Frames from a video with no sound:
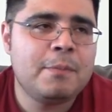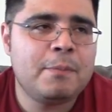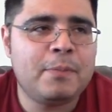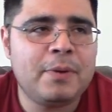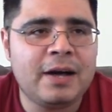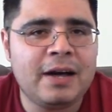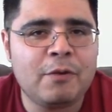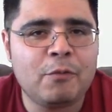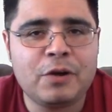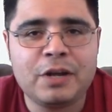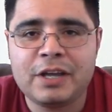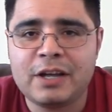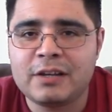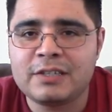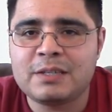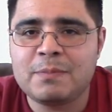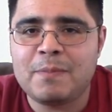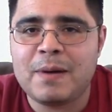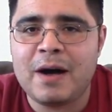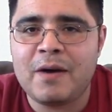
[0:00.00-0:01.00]
But when it
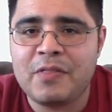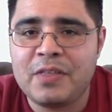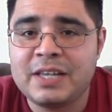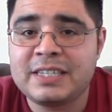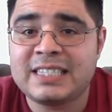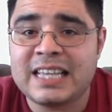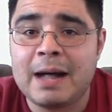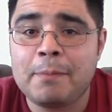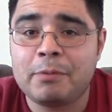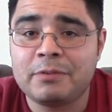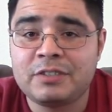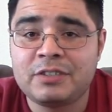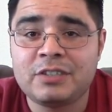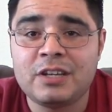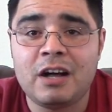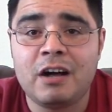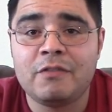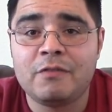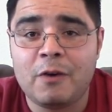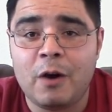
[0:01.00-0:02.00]
comes about this type of
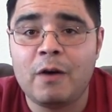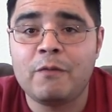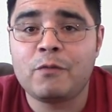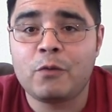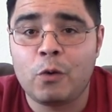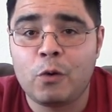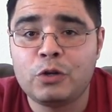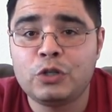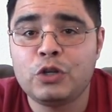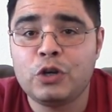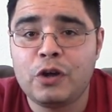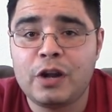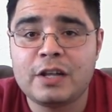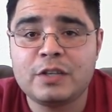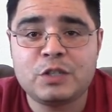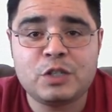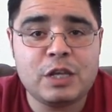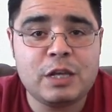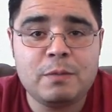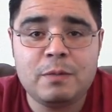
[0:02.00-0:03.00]
stuff, of course you're gonna
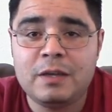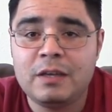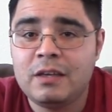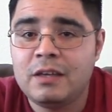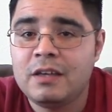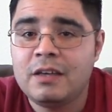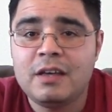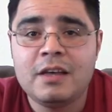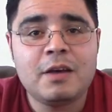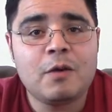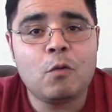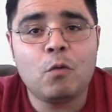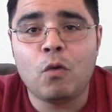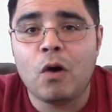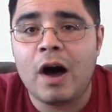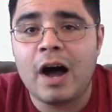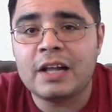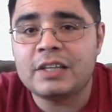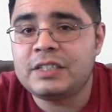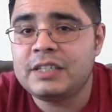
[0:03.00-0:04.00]
see me
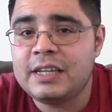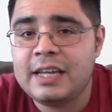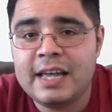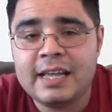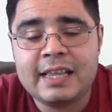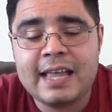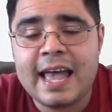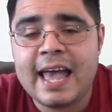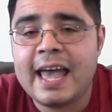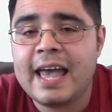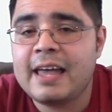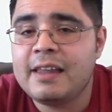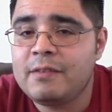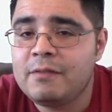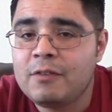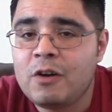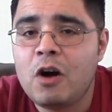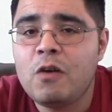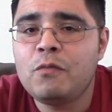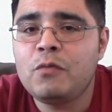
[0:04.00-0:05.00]
watching it
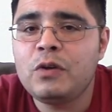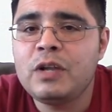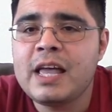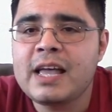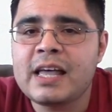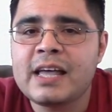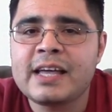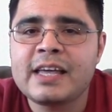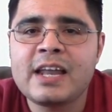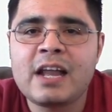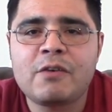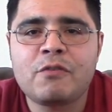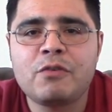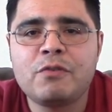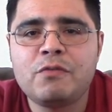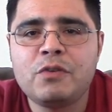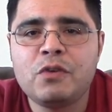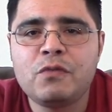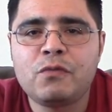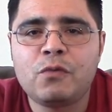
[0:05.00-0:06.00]
and hopefully I can get a
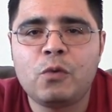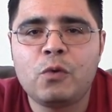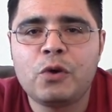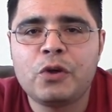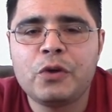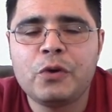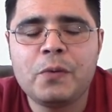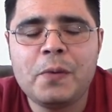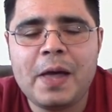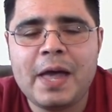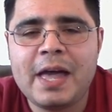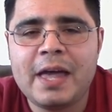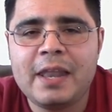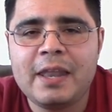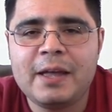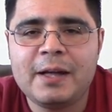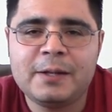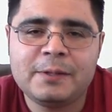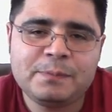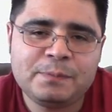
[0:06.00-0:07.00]
review for you
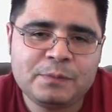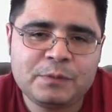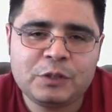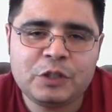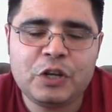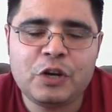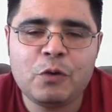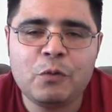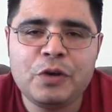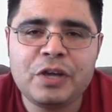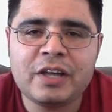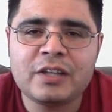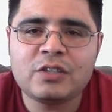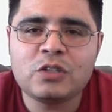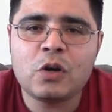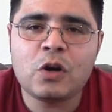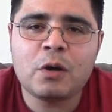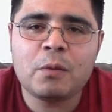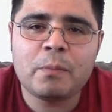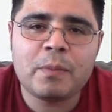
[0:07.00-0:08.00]
and um, you know we can
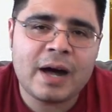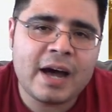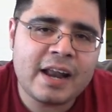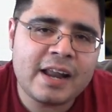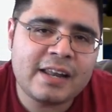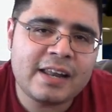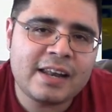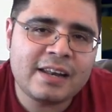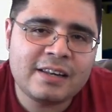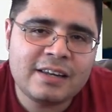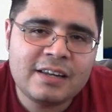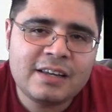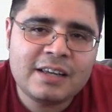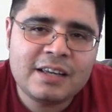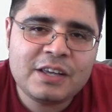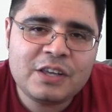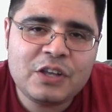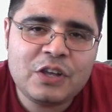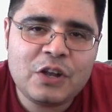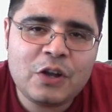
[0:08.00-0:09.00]
talk about it and
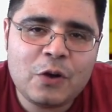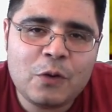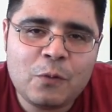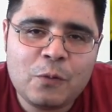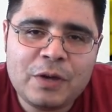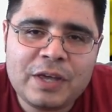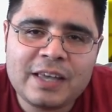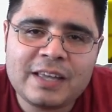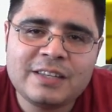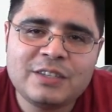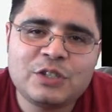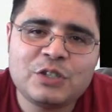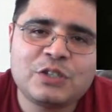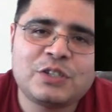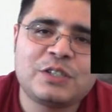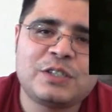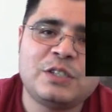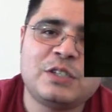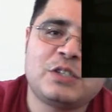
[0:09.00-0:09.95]
you know we can just